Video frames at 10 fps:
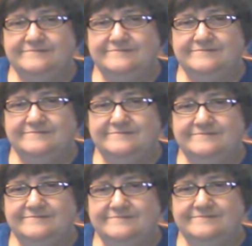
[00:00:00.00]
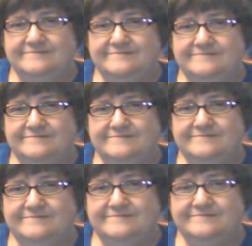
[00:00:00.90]

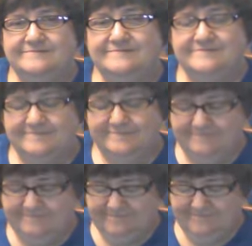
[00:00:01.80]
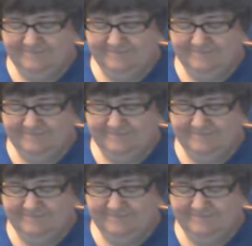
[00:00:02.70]
(silent)